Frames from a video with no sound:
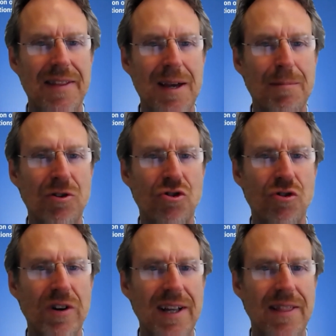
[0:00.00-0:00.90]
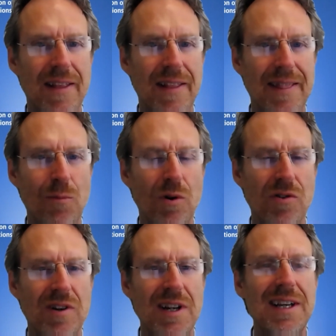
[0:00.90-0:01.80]
the imagery that
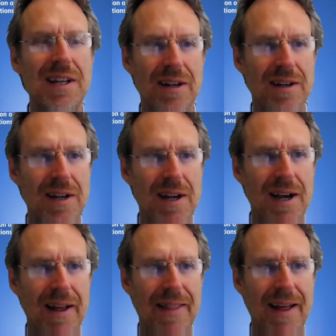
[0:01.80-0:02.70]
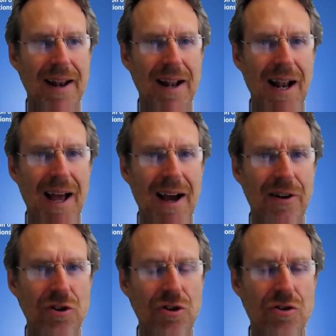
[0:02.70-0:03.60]
was needed and that allowed
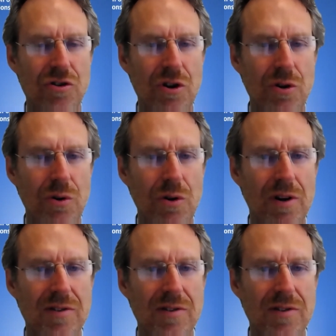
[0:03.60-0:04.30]
you to